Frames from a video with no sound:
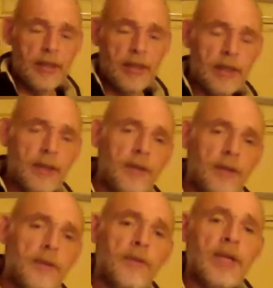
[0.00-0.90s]
And
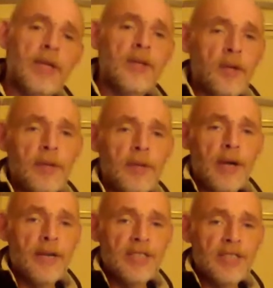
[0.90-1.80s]
when I talk about
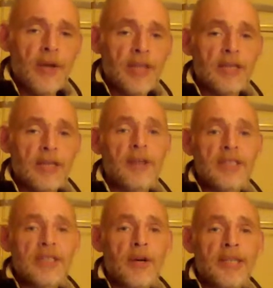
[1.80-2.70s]

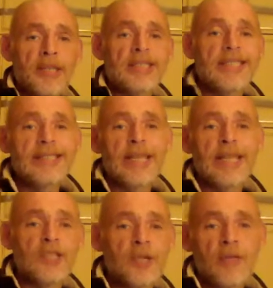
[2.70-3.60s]
Aristarchus is
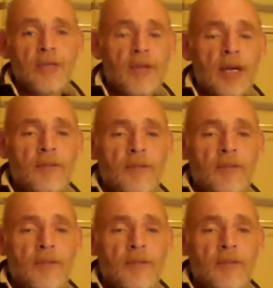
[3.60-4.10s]
that tree of life.